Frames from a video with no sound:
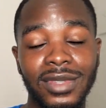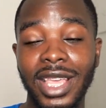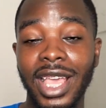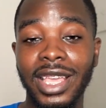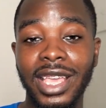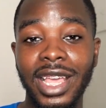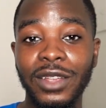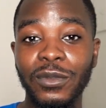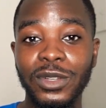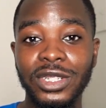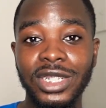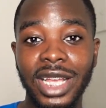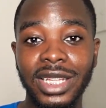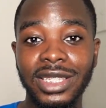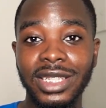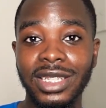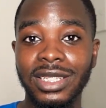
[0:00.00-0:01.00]
Yeah, getting
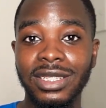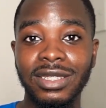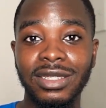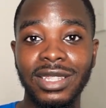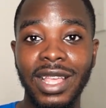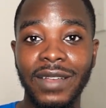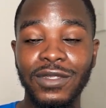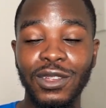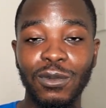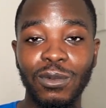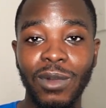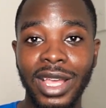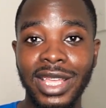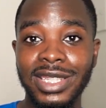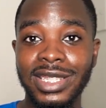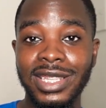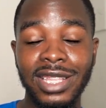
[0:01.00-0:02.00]
rejected left and
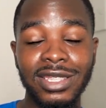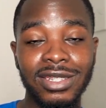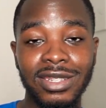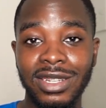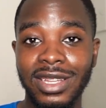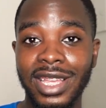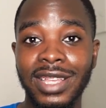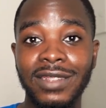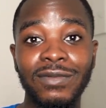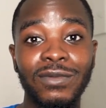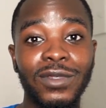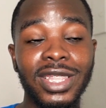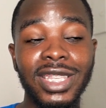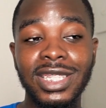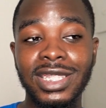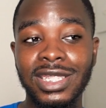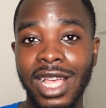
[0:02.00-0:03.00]
right center. It
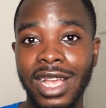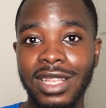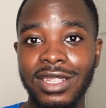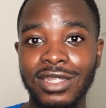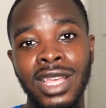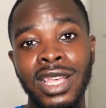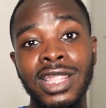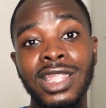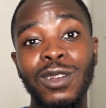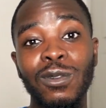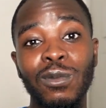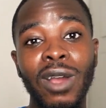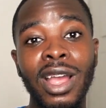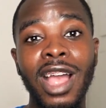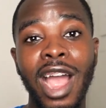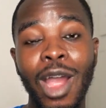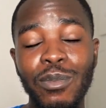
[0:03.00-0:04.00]
really sucks. The
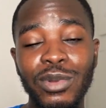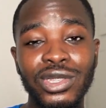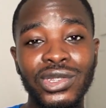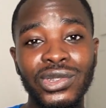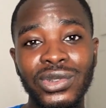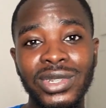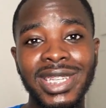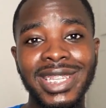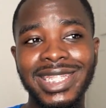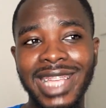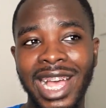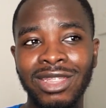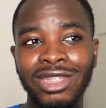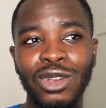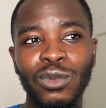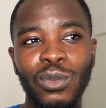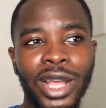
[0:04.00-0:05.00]
right opportunity is
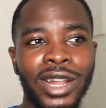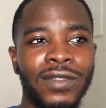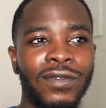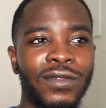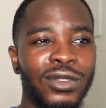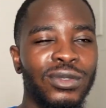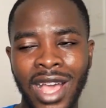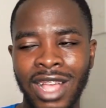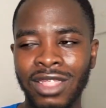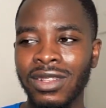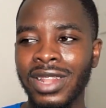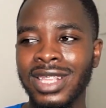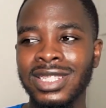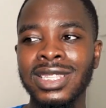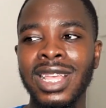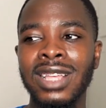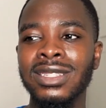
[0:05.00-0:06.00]
out there waiting for you. I know
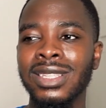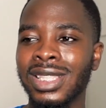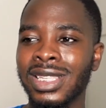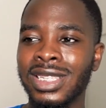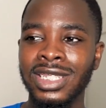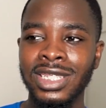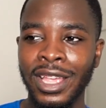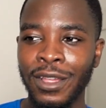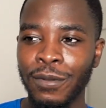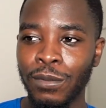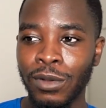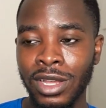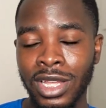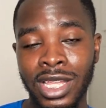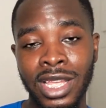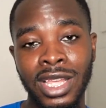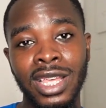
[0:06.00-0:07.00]
that sounds cliche,
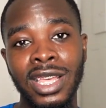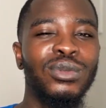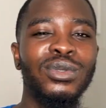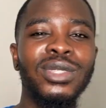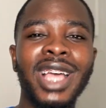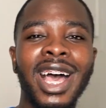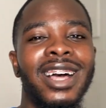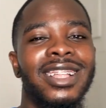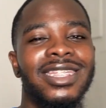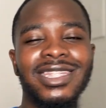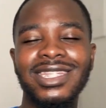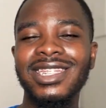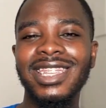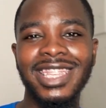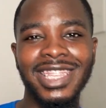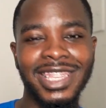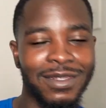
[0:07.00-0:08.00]
but do not
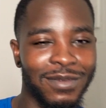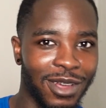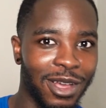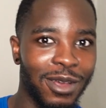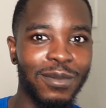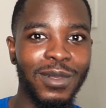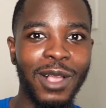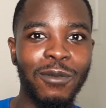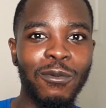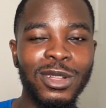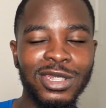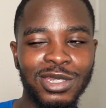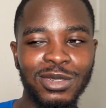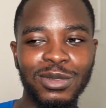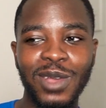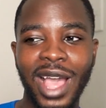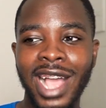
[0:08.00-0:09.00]
give up. Like
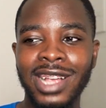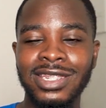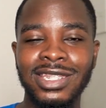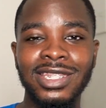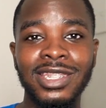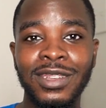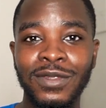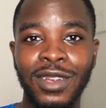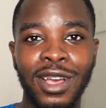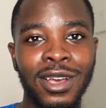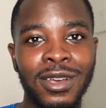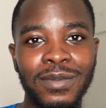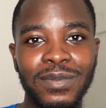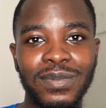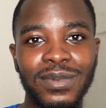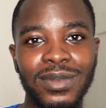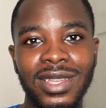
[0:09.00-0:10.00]
once you actually give
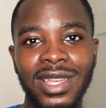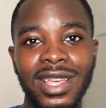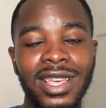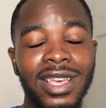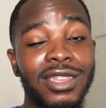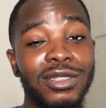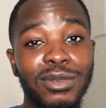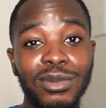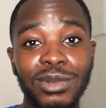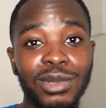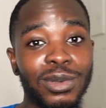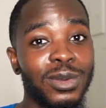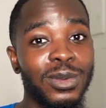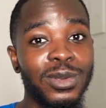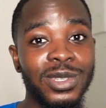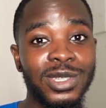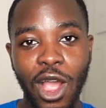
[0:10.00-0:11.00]
up, you
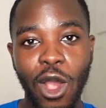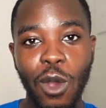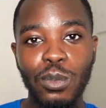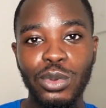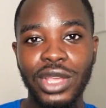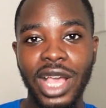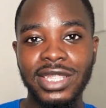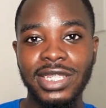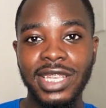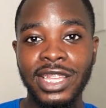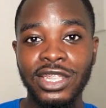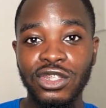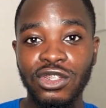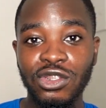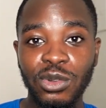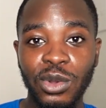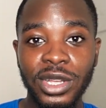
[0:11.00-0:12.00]
lose. I hope you guys
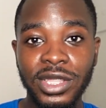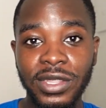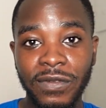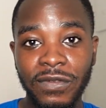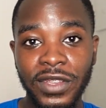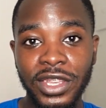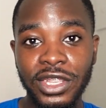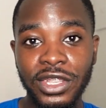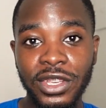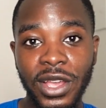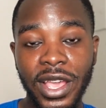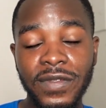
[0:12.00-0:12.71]
enjoyed the video.